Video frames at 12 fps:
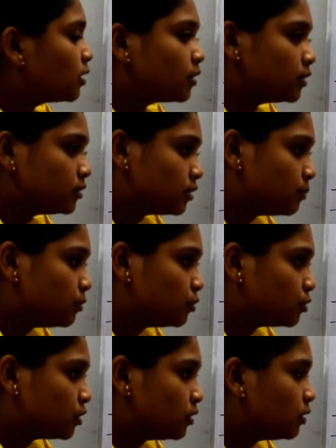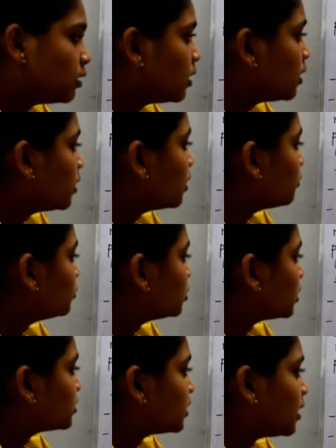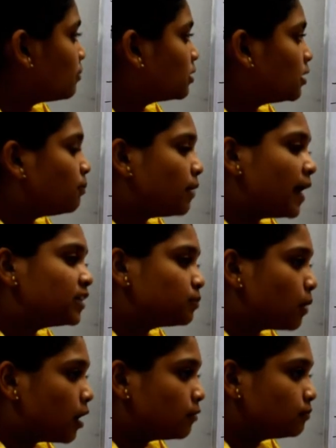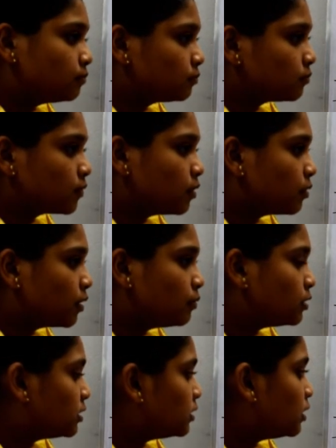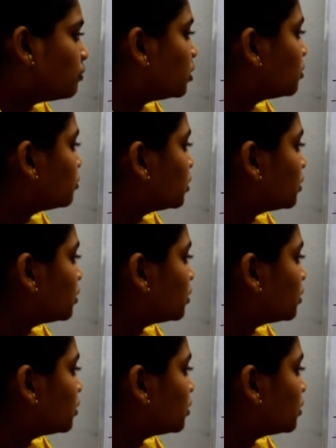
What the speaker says: distribution, which are same in the plasma. Okay, which is equal to the